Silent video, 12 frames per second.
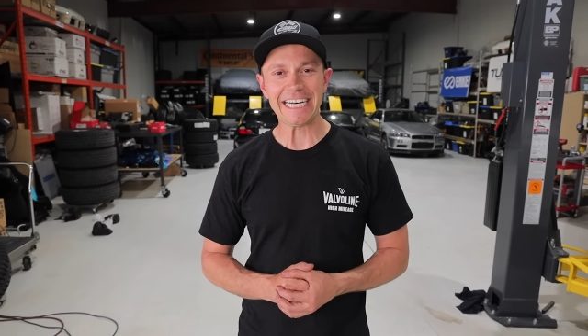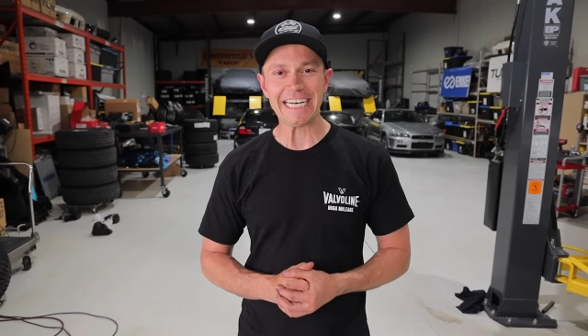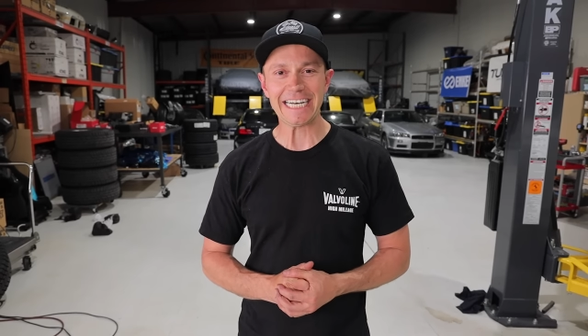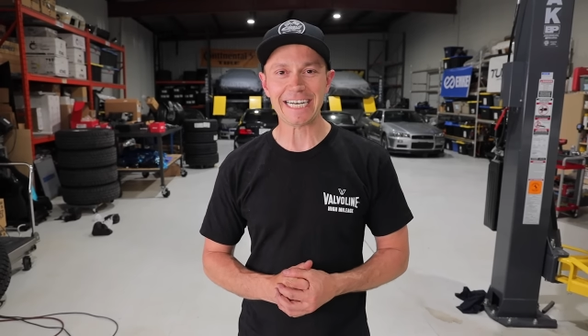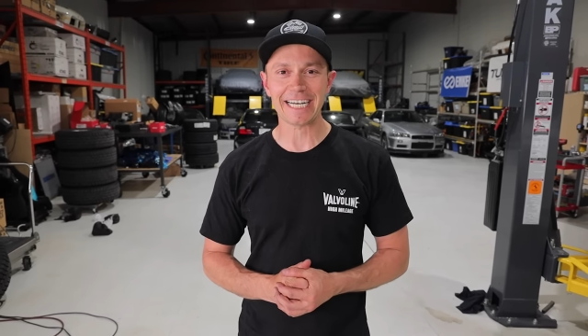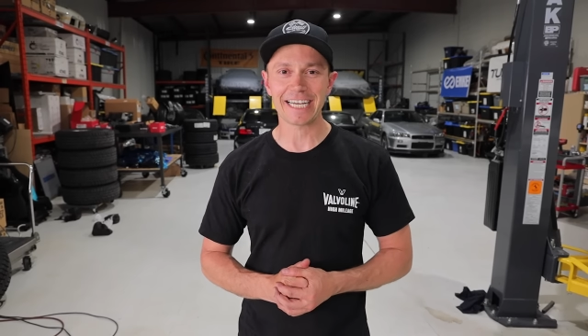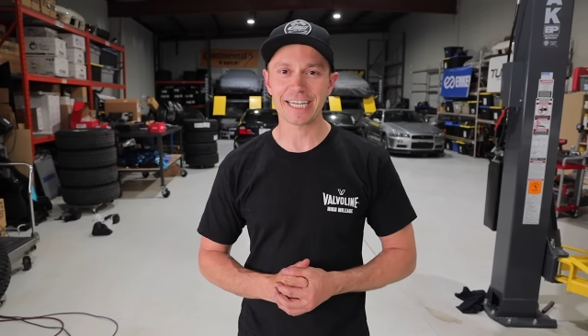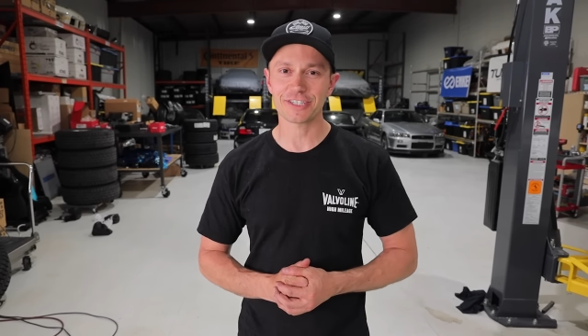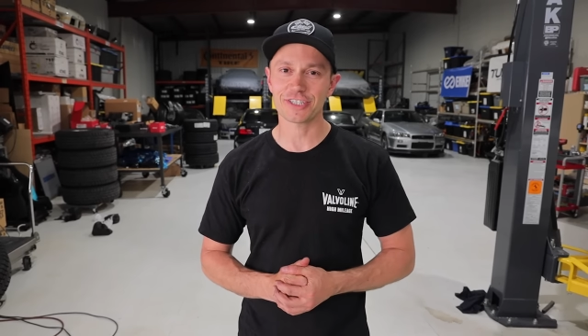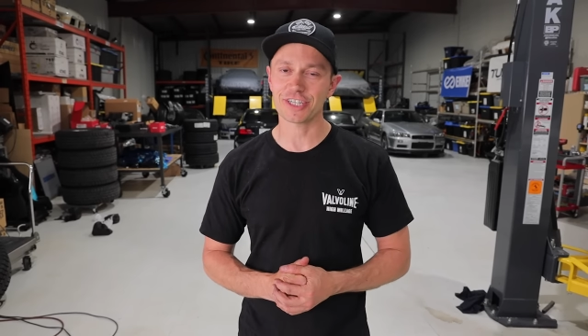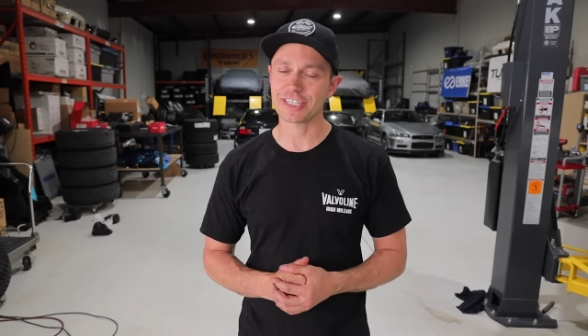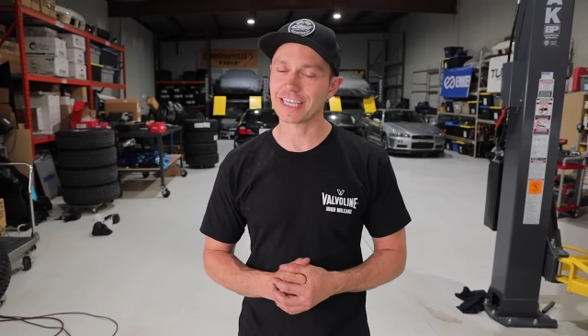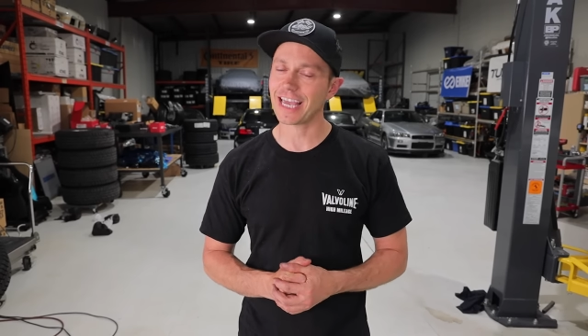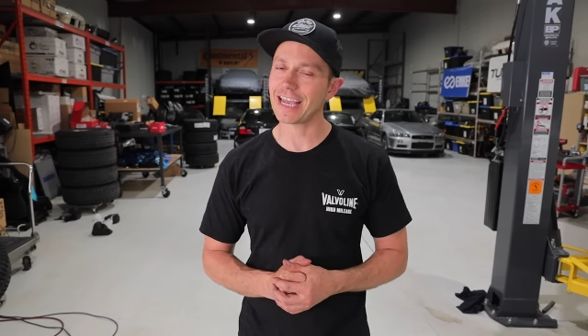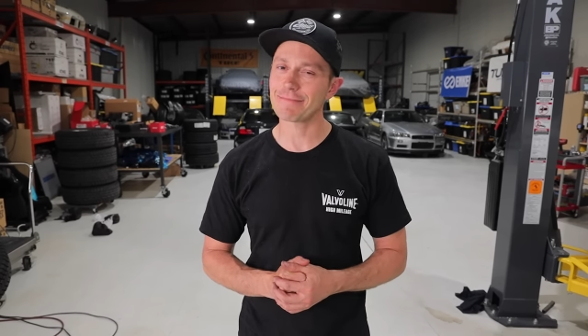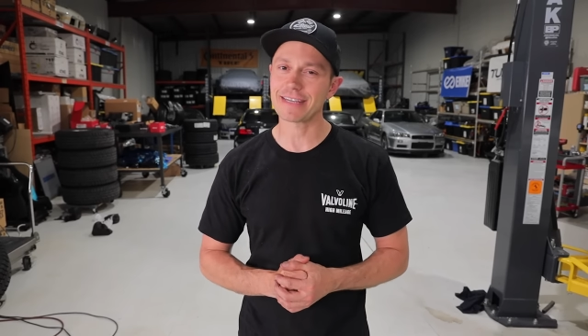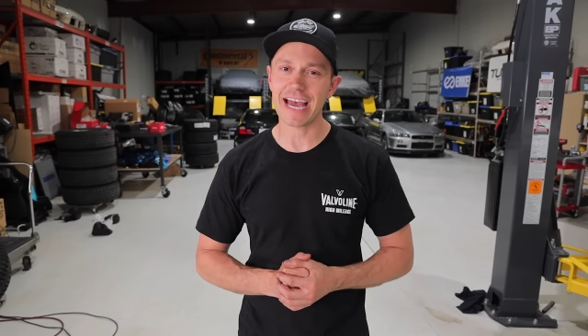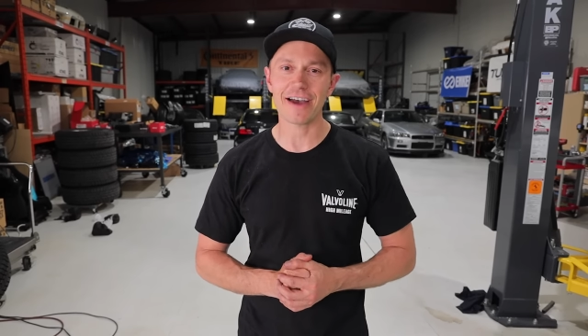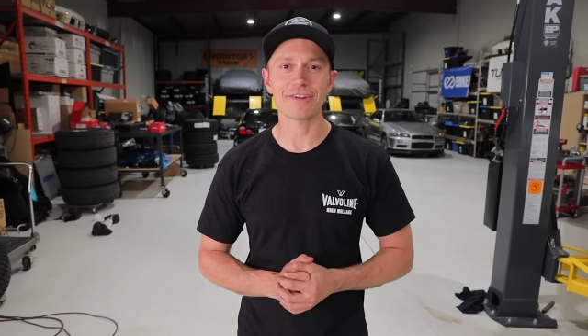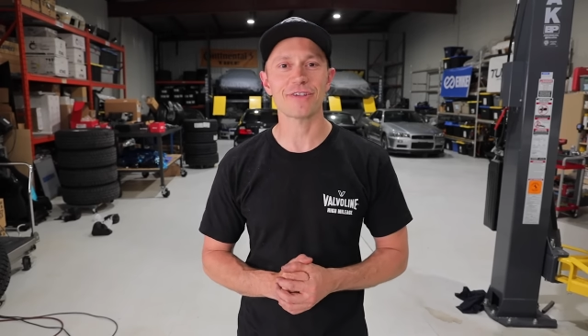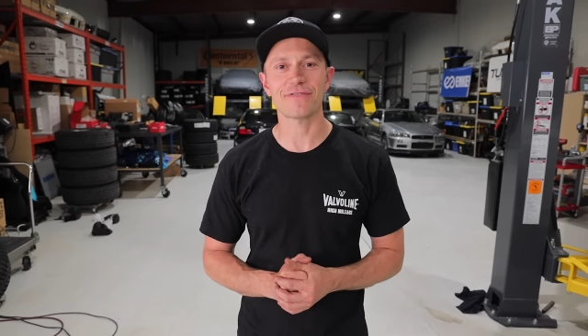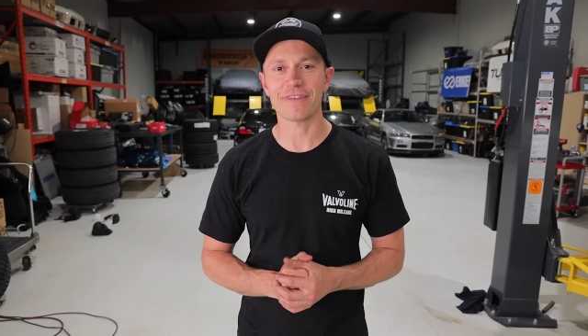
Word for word: Uh, it just came down to the